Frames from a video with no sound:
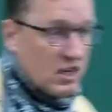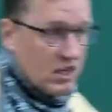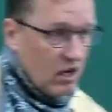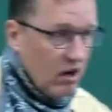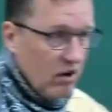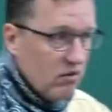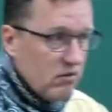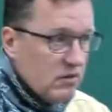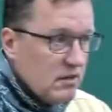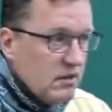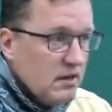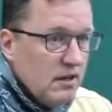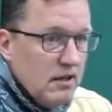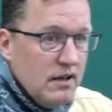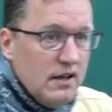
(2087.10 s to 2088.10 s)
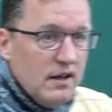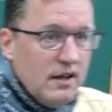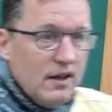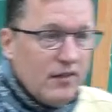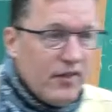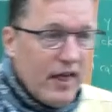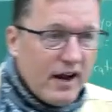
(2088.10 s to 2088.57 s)
ago
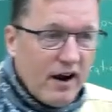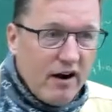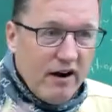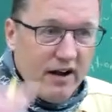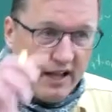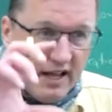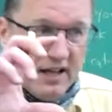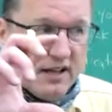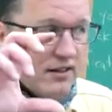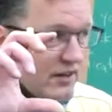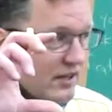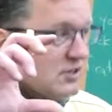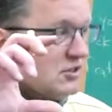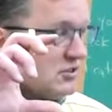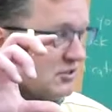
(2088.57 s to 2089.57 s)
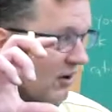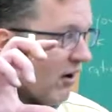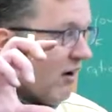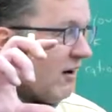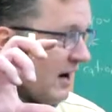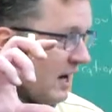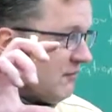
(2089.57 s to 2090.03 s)
that are in this
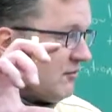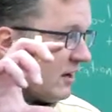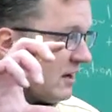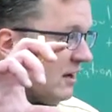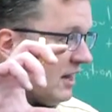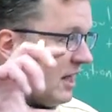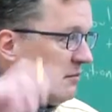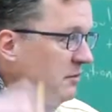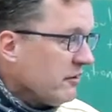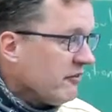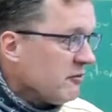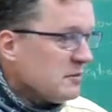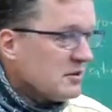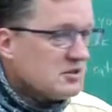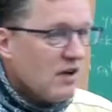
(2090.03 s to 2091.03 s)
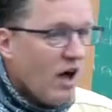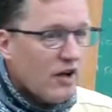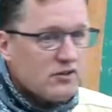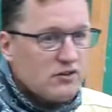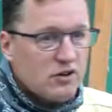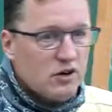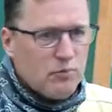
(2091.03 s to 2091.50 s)
story of the Columbia River
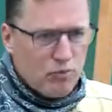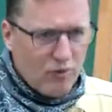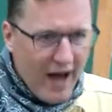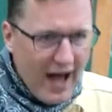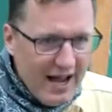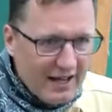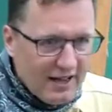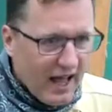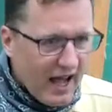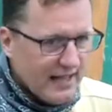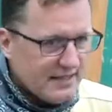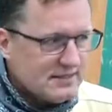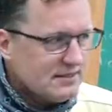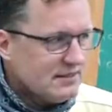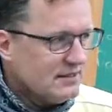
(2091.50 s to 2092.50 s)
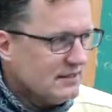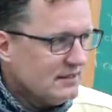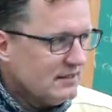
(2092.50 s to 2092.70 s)
basalt group, rhyolites.